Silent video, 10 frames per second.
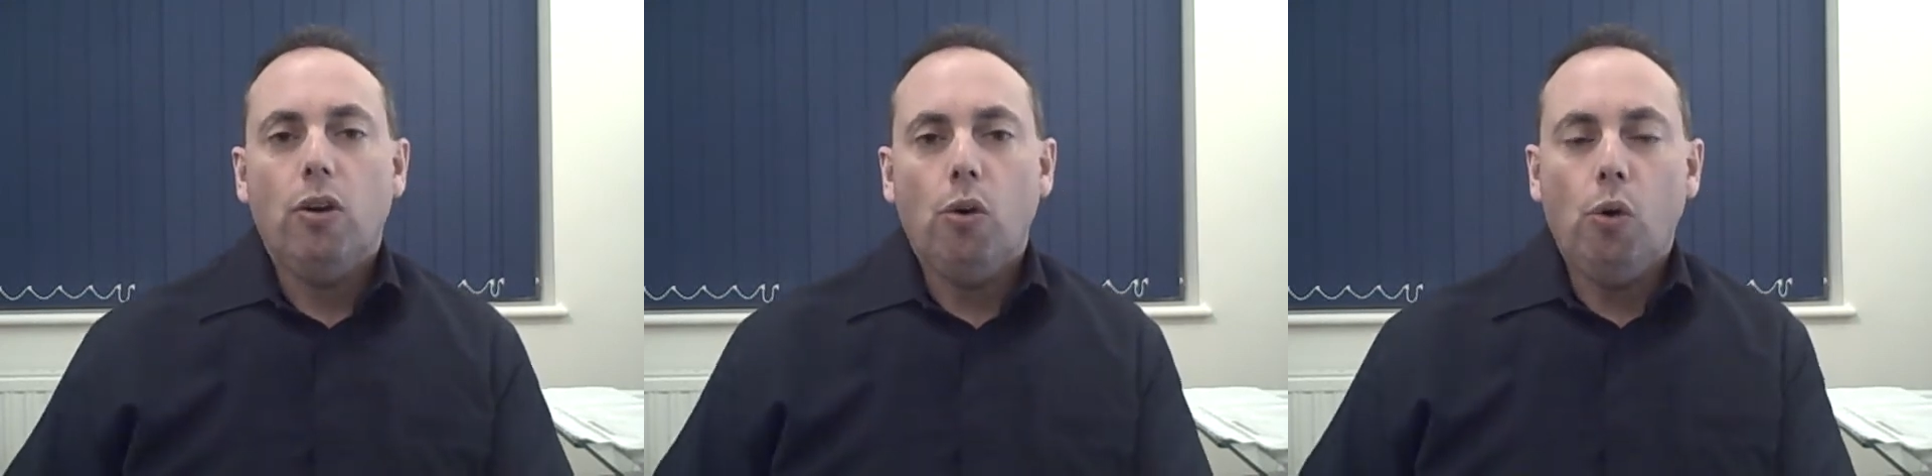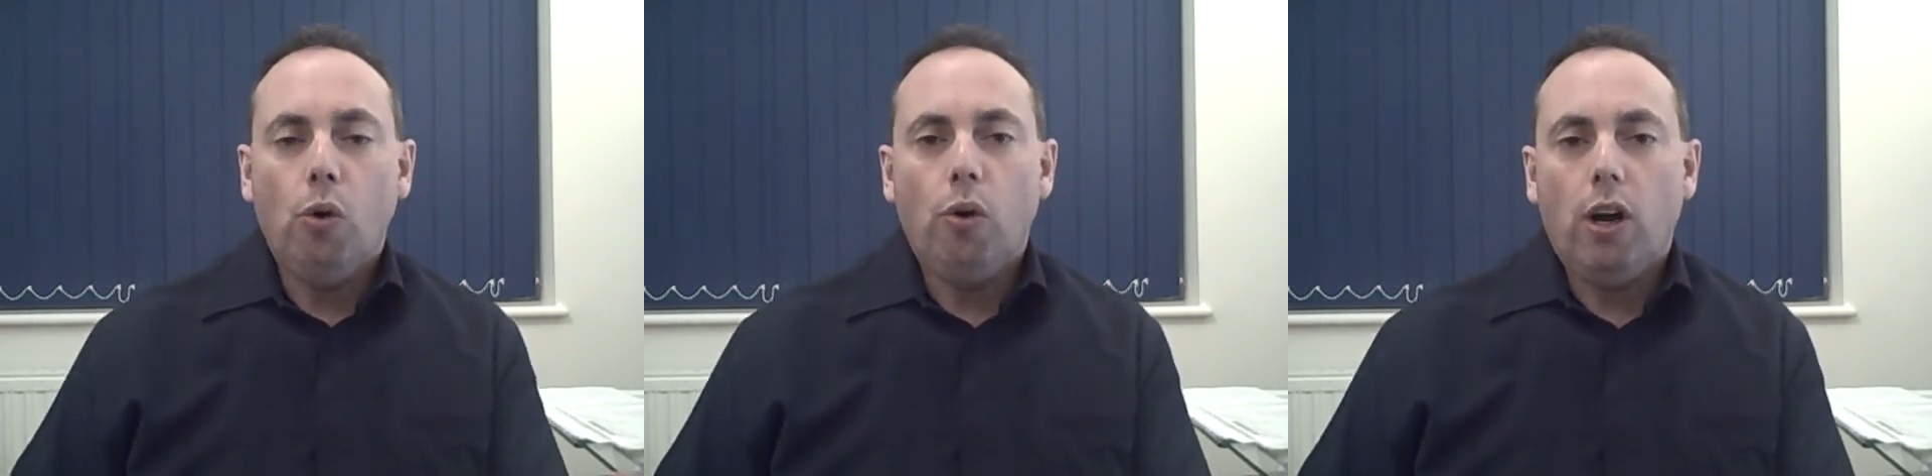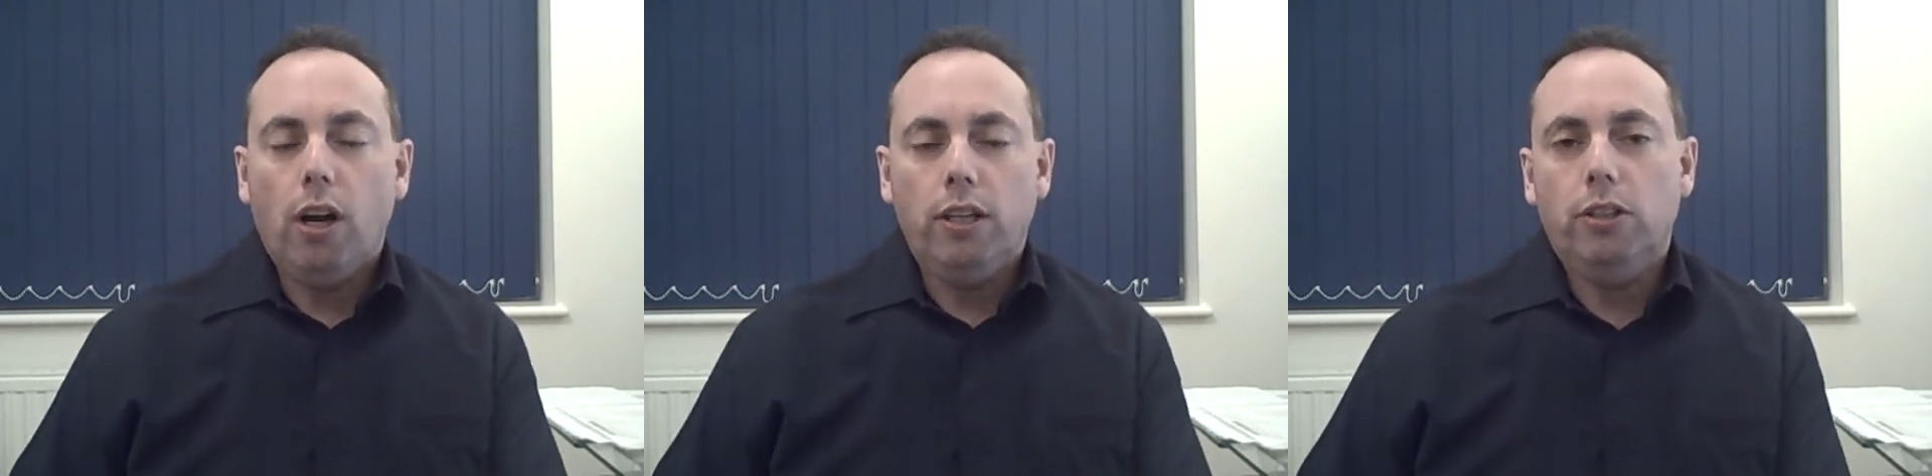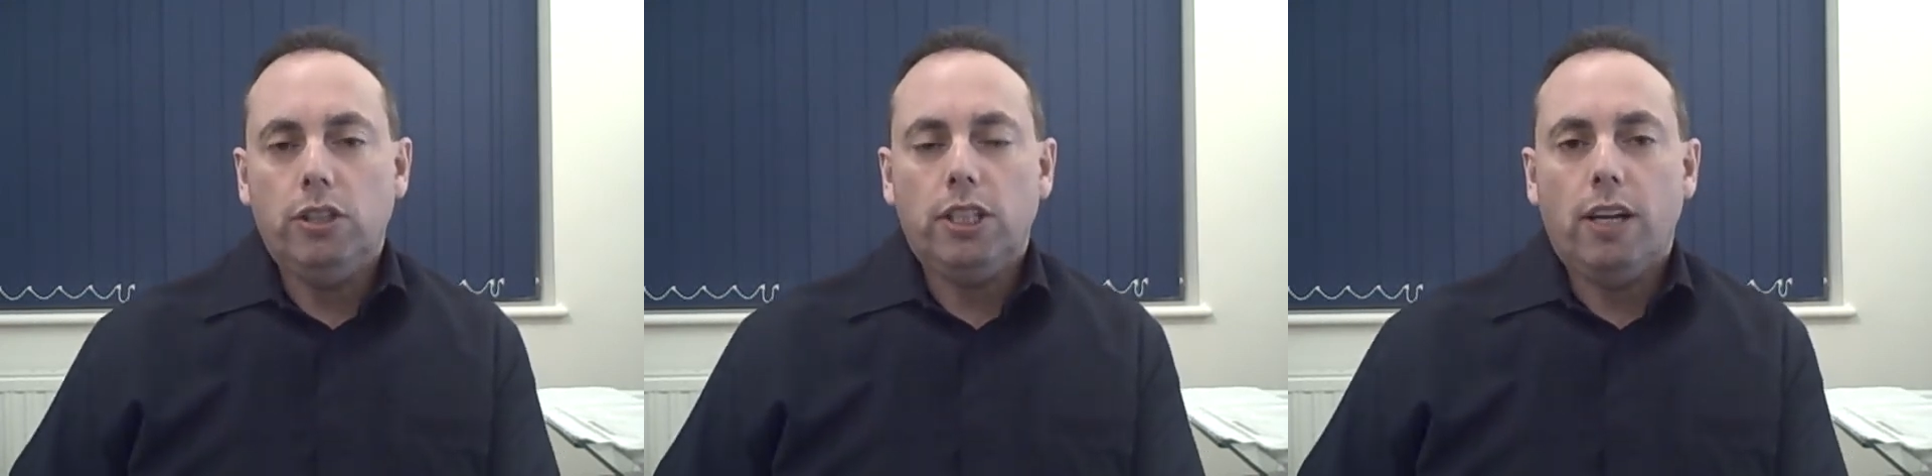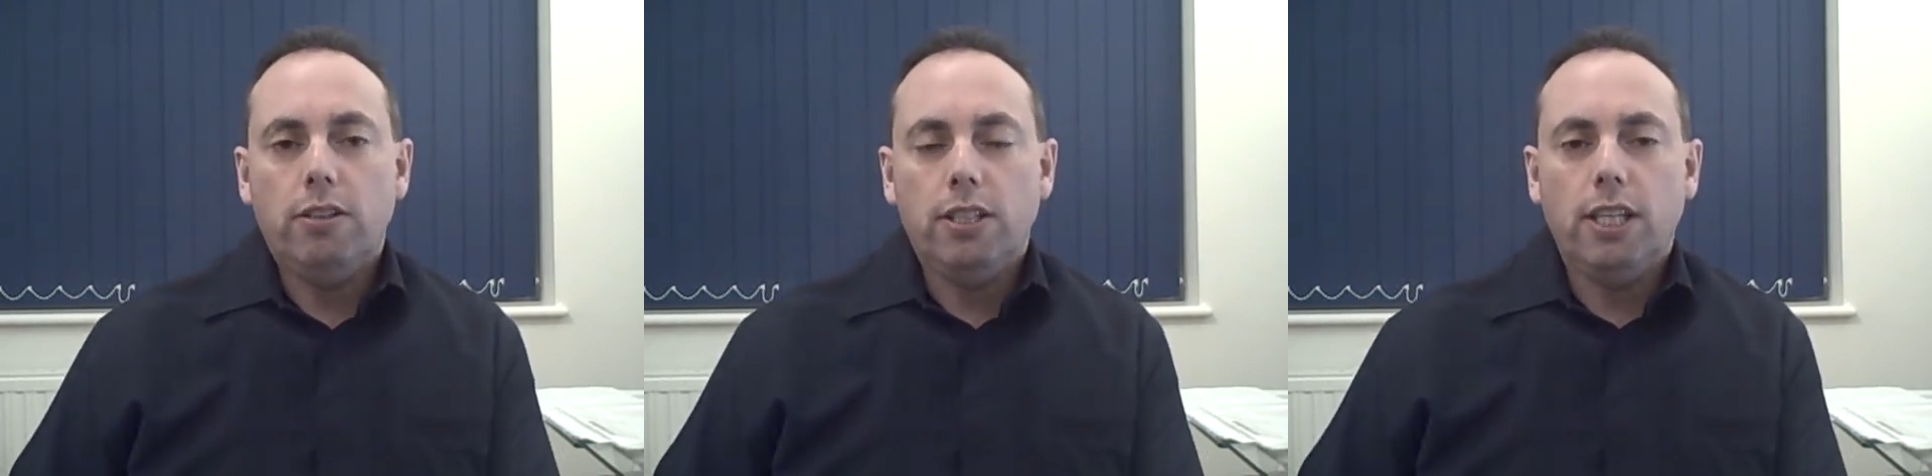or are you just
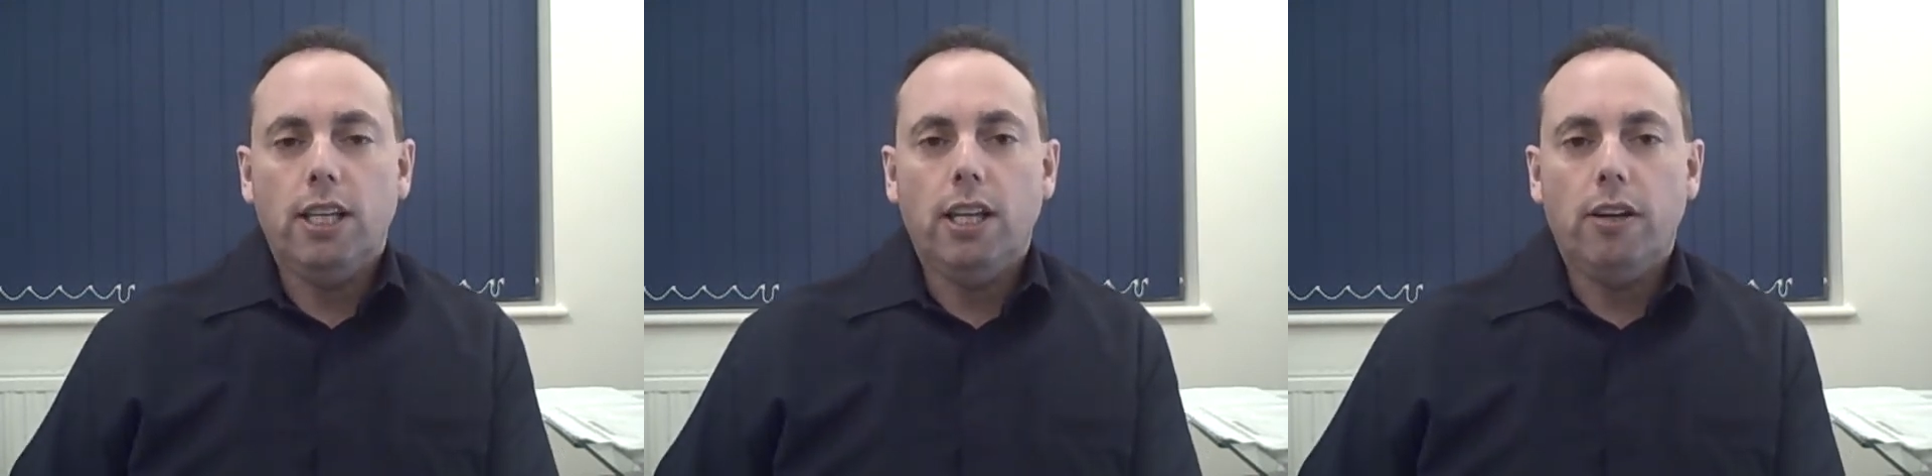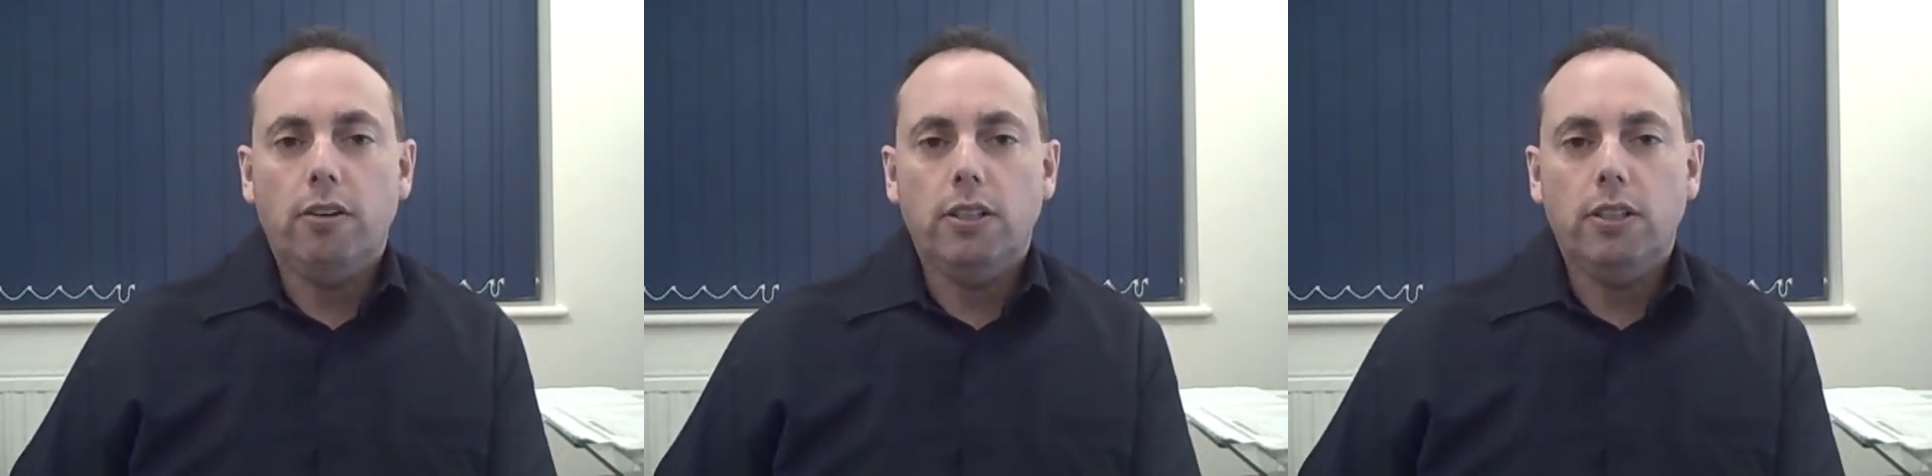going to sit there and